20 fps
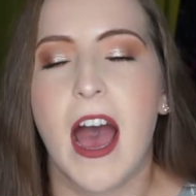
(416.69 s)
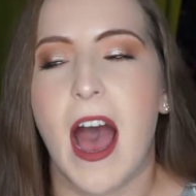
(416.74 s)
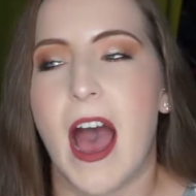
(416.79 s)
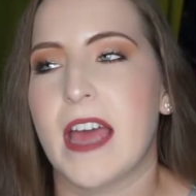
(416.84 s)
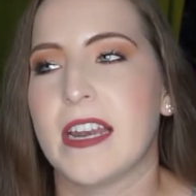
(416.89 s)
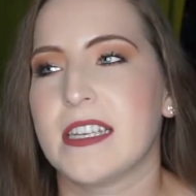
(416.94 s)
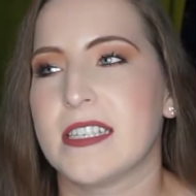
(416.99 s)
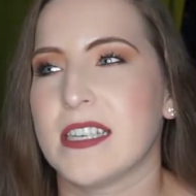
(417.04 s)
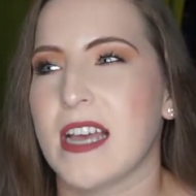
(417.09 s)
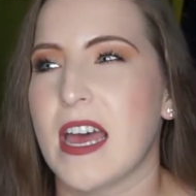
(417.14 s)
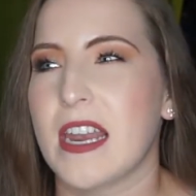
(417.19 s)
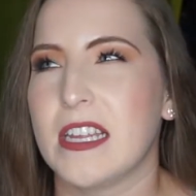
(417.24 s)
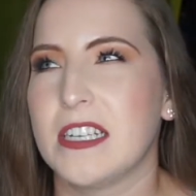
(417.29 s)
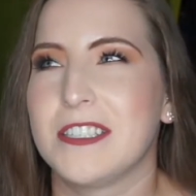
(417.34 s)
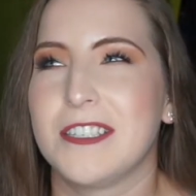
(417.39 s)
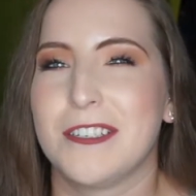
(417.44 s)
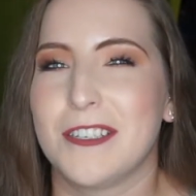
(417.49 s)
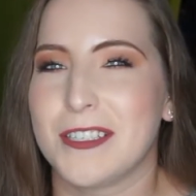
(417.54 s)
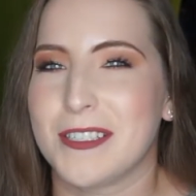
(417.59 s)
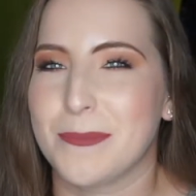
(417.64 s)
I decided
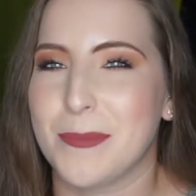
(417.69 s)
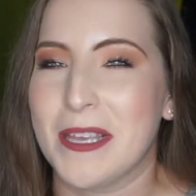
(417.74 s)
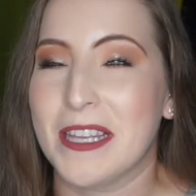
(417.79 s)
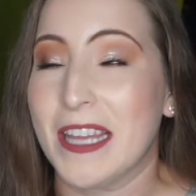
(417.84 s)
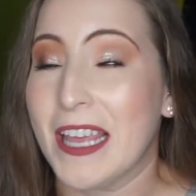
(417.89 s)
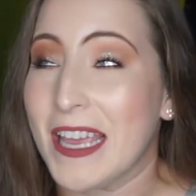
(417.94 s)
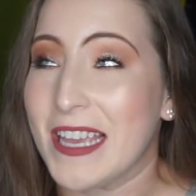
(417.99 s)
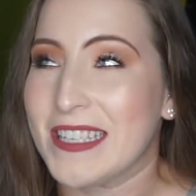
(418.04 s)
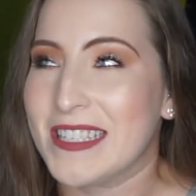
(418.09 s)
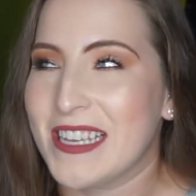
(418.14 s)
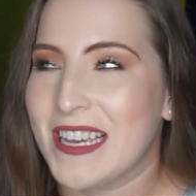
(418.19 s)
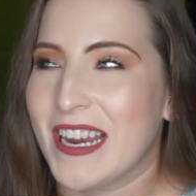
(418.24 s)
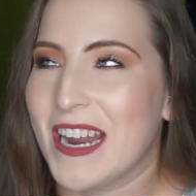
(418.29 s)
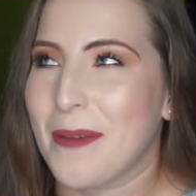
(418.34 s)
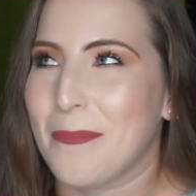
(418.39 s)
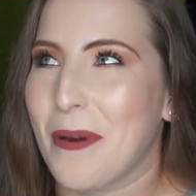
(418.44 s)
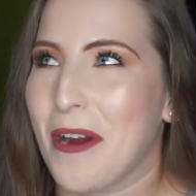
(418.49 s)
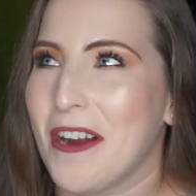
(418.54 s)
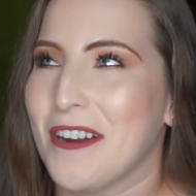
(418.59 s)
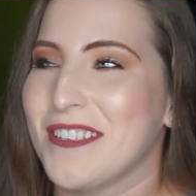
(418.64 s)
to just be lazy and I
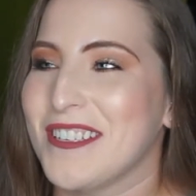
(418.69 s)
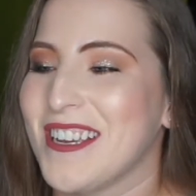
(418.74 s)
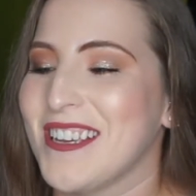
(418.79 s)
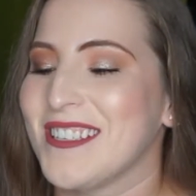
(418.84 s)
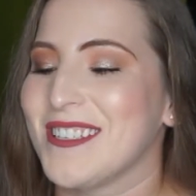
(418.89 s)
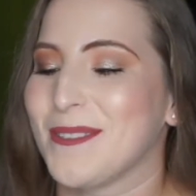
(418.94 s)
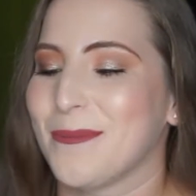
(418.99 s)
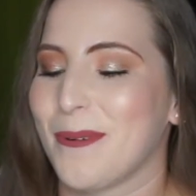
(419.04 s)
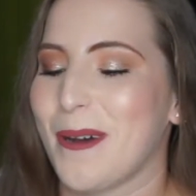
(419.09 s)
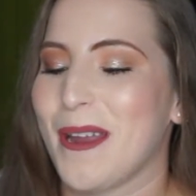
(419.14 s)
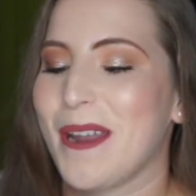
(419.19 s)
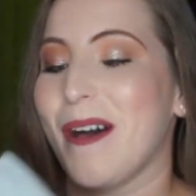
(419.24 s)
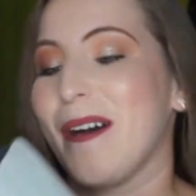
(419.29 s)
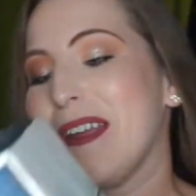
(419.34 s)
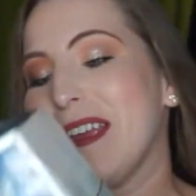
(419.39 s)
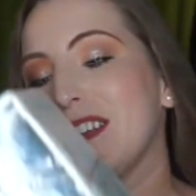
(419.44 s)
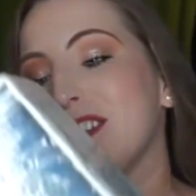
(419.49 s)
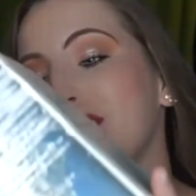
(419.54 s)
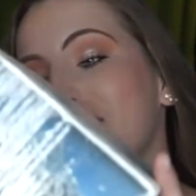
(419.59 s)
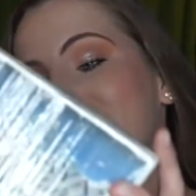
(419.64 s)
purchased one on
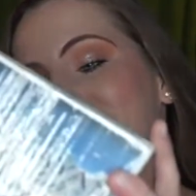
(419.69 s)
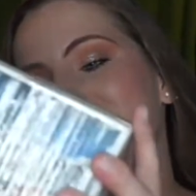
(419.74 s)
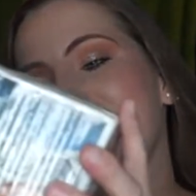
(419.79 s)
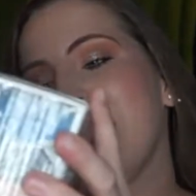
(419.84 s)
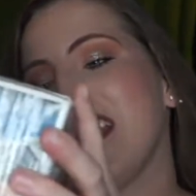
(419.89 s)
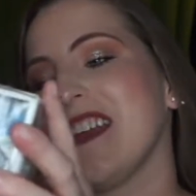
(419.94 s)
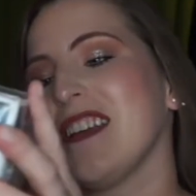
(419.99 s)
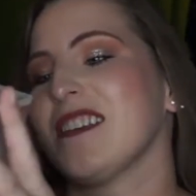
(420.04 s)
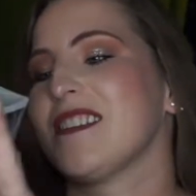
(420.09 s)
a string.